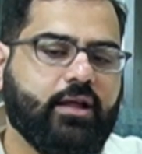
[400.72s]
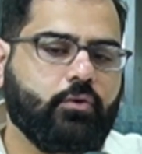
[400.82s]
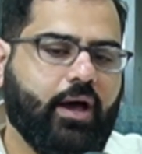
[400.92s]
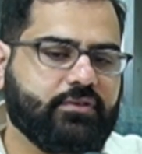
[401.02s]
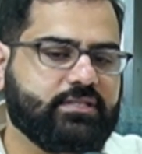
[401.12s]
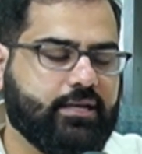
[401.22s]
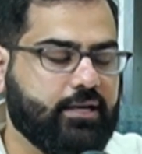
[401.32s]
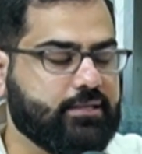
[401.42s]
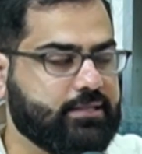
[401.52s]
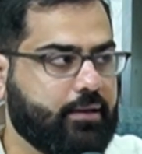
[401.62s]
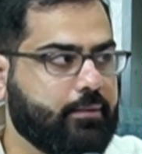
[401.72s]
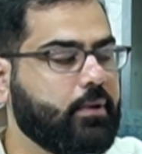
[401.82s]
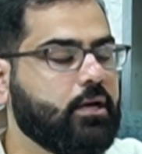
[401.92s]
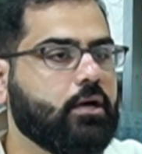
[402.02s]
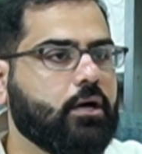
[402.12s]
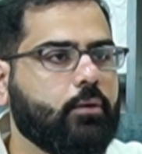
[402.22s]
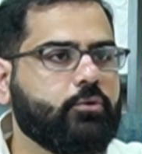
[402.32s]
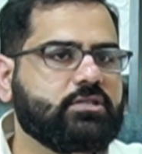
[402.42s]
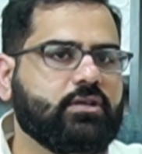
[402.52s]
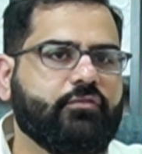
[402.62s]
you have to take an exam,
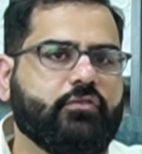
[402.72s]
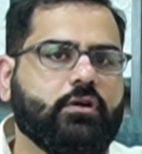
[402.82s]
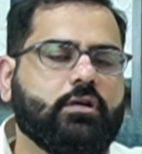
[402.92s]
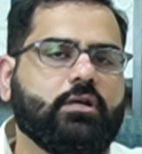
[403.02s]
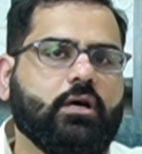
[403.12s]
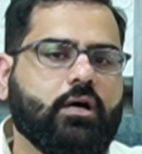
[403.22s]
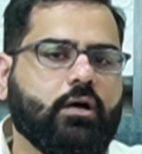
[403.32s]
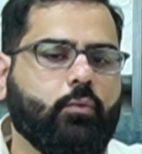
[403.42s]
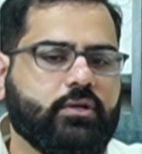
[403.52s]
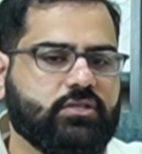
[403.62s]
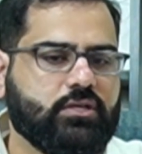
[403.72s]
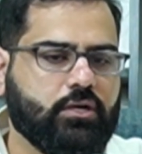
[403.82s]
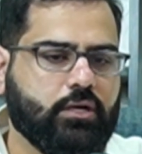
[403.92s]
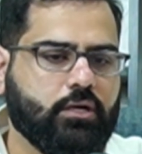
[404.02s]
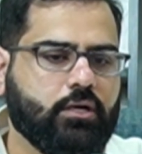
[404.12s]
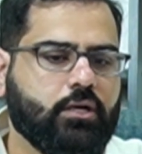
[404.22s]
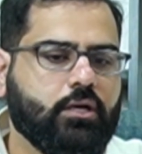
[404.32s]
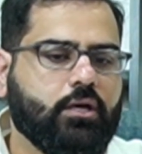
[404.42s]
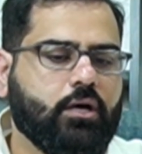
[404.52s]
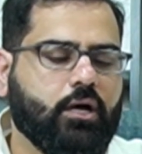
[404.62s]
which is offered once a year.
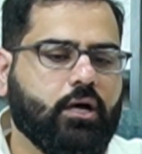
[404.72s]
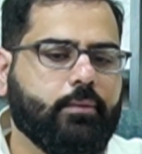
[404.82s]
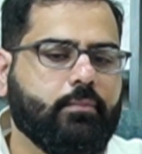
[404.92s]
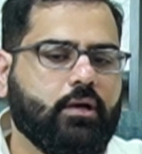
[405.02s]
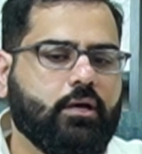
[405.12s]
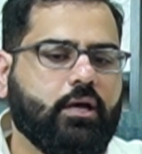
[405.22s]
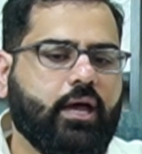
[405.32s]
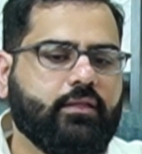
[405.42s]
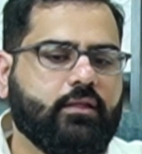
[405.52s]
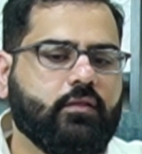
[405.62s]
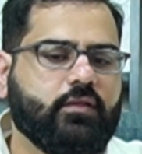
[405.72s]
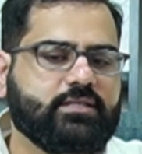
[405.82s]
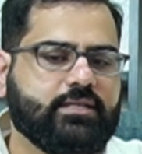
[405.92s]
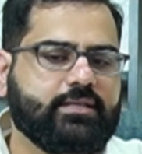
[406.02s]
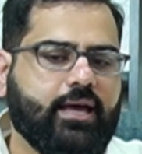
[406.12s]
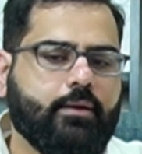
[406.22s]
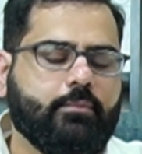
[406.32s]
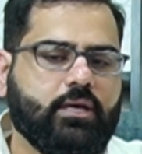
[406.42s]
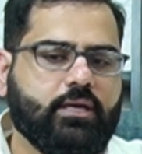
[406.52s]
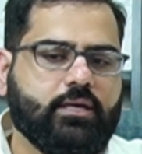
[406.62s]
Um, and this
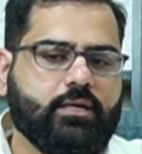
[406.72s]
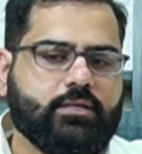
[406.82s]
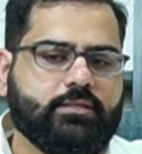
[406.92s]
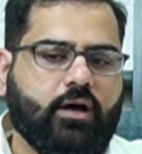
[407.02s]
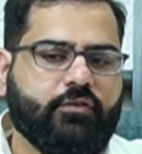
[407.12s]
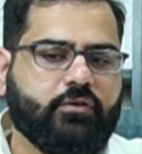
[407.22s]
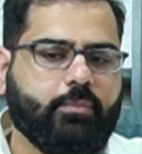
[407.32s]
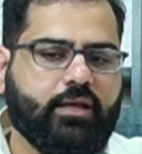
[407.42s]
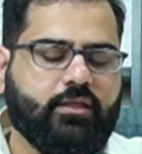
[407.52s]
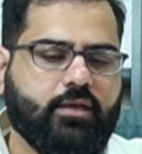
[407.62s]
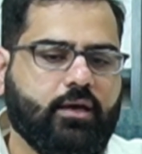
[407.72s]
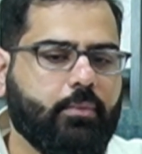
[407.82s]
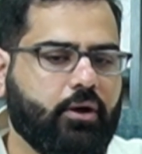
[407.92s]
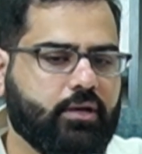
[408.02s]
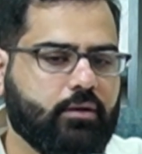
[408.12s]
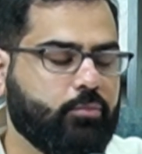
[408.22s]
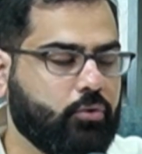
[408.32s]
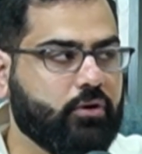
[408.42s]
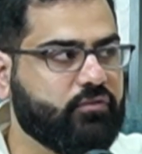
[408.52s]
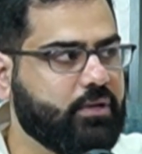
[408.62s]
exam is offered by the American
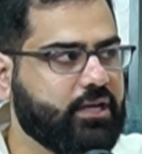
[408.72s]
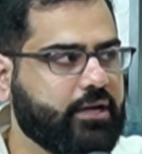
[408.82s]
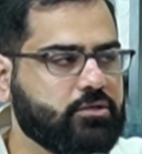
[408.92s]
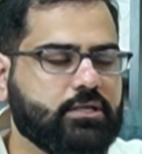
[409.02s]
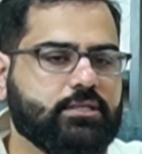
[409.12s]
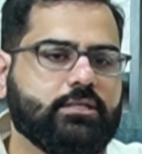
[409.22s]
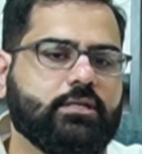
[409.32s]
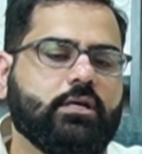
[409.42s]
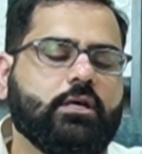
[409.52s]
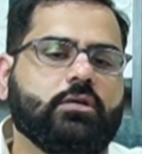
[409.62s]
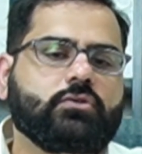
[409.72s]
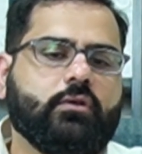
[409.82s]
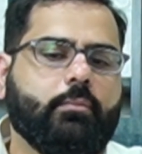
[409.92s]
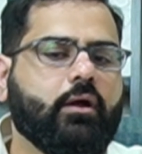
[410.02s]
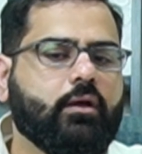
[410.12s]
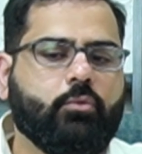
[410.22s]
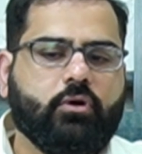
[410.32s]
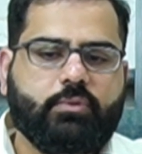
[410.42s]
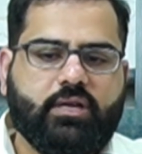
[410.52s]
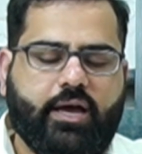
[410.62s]
Board of Pediatrics. So the American Board
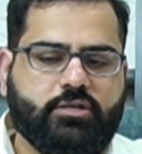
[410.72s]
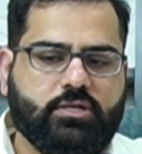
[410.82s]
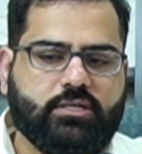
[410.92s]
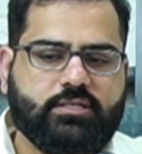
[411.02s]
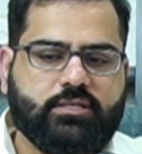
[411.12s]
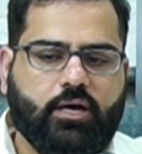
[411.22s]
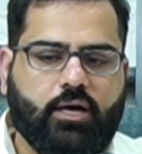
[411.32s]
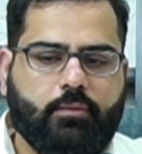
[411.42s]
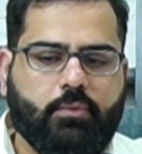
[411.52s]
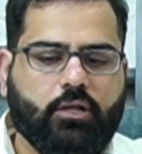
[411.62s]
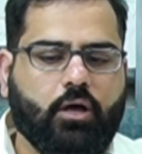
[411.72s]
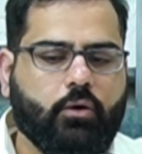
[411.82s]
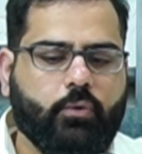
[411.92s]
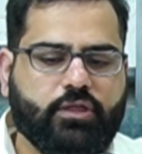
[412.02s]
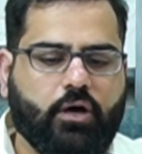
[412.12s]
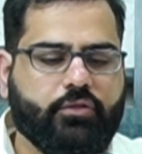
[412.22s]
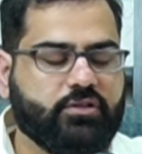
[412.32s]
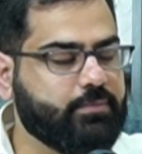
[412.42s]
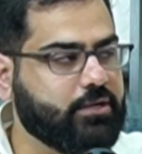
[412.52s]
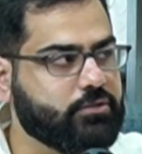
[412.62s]
of Pediatrics, along with other
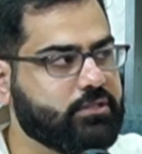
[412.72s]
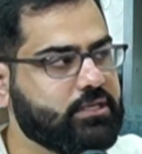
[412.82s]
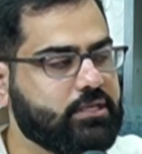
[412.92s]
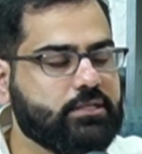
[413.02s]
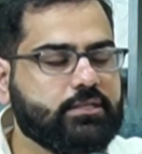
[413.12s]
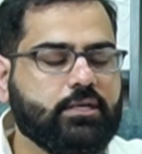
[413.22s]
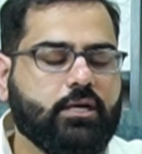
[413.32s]
specialties,